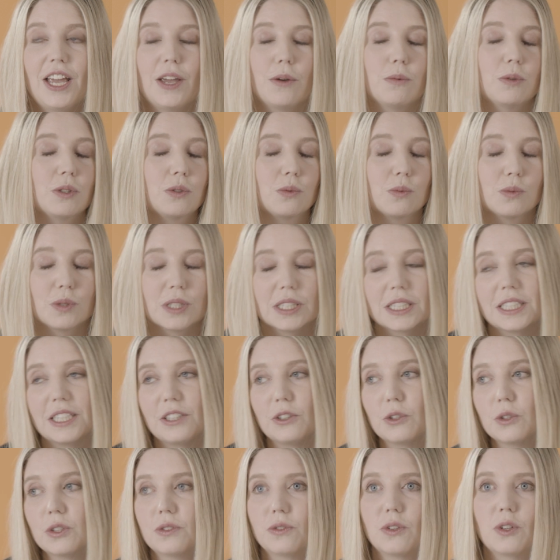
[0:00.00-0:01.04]
it was really
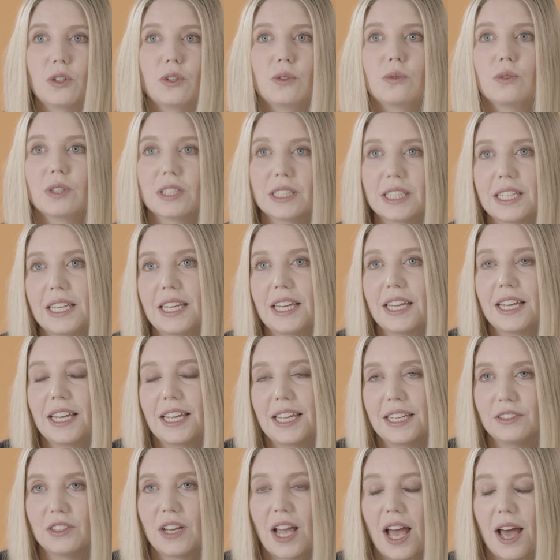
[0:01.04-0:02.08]
useful and really,
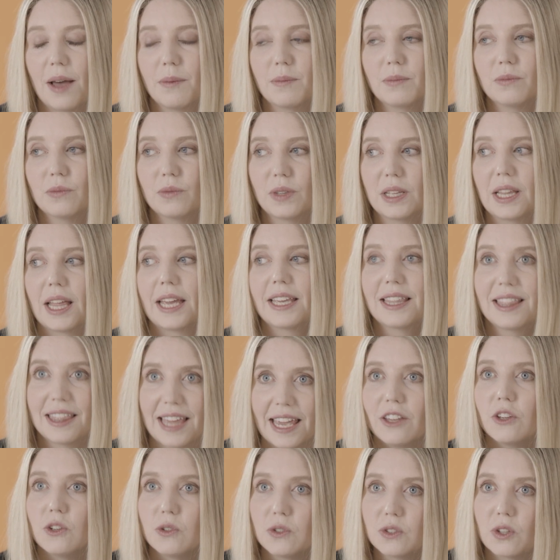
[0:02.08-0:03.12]
and like,
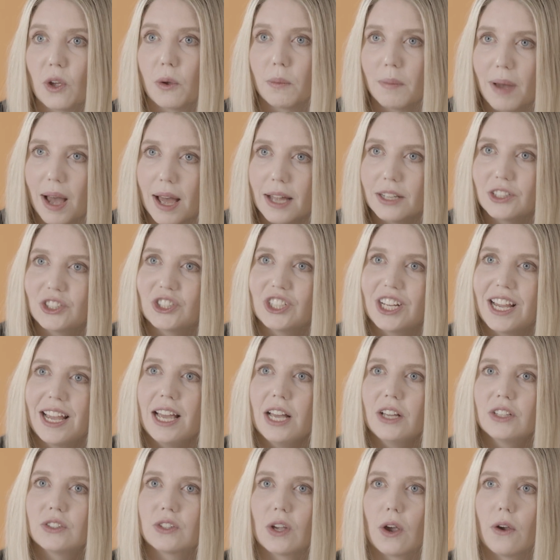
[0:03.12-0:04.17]
thank you so much."
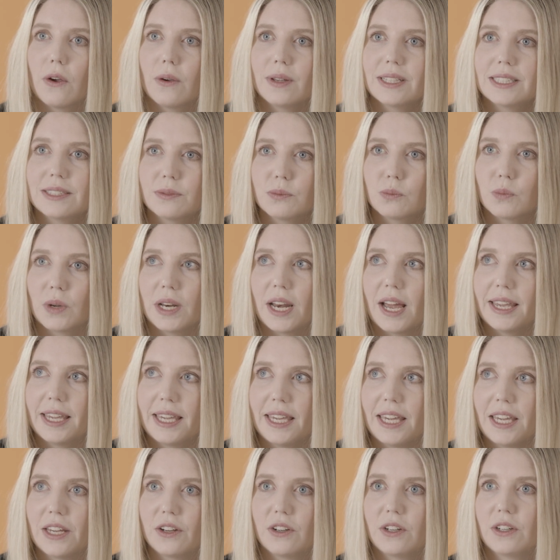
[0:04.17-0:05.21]
So it's when I
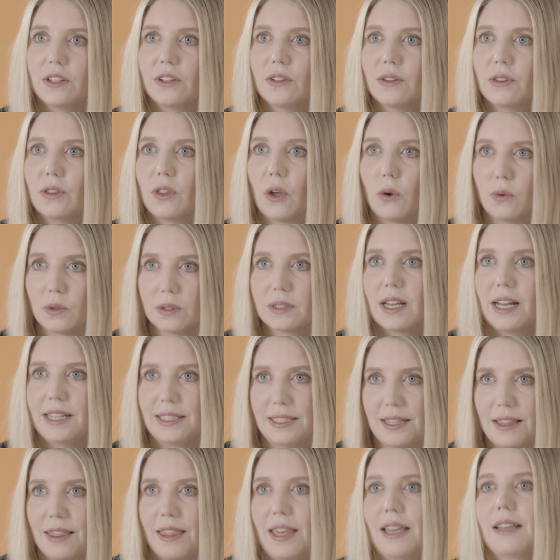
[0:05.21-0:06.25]
hear those
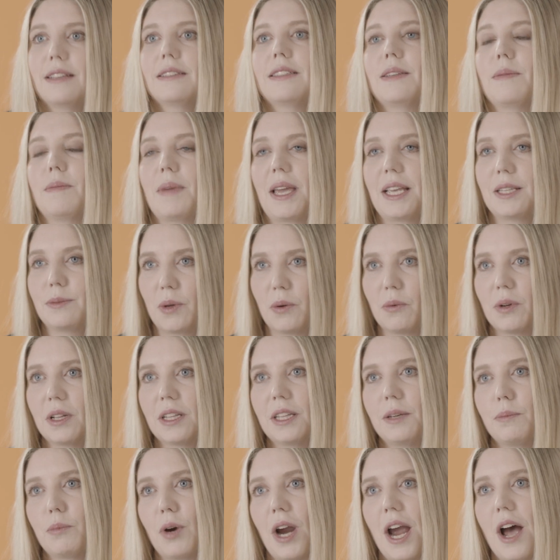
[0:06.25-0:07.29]
kinds of things, it makes me
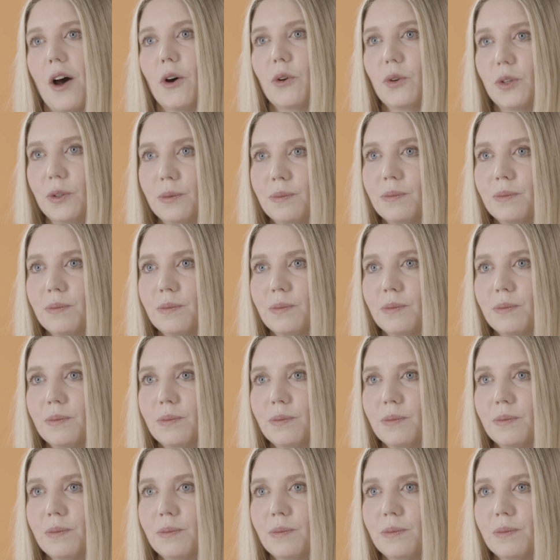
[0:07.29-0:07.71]
really proud.